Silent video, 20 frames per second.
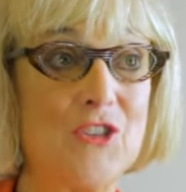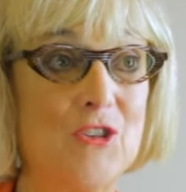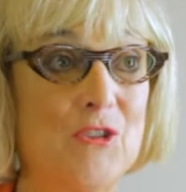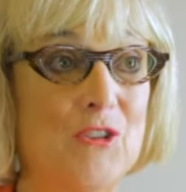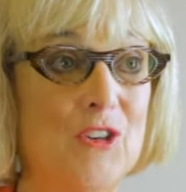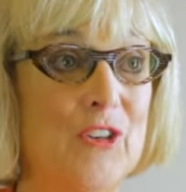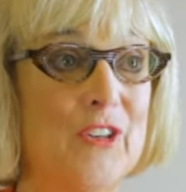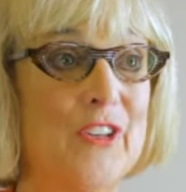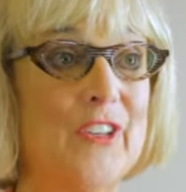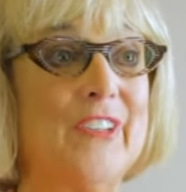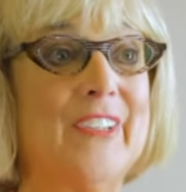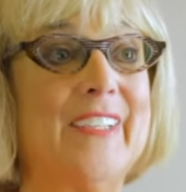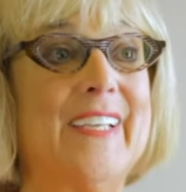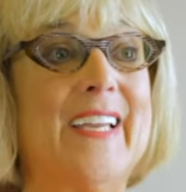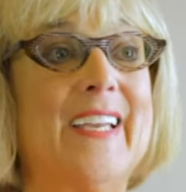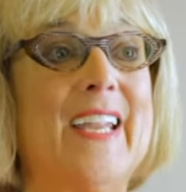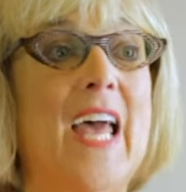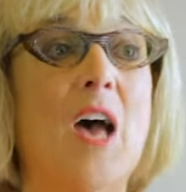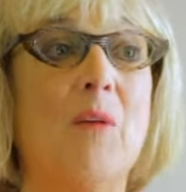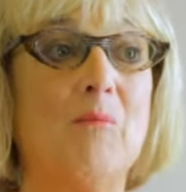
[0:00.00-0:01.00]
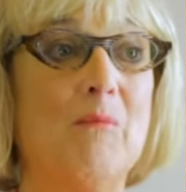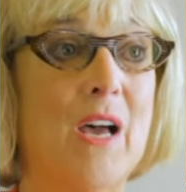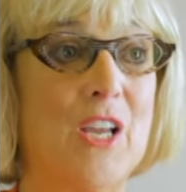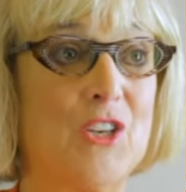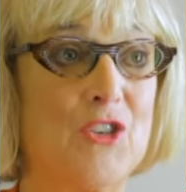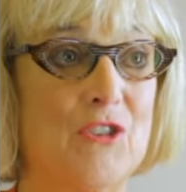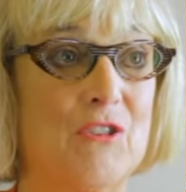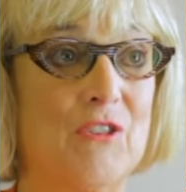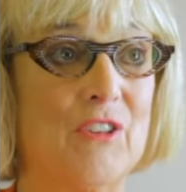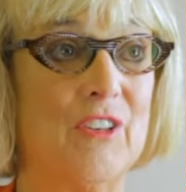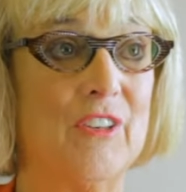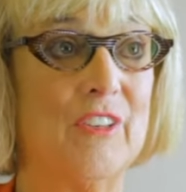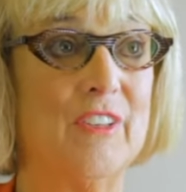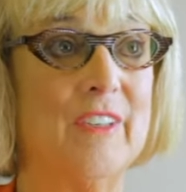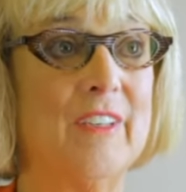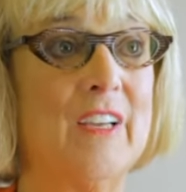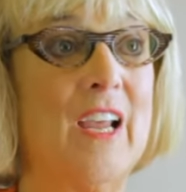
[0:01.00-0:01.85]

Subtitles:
you learn and how much you learn.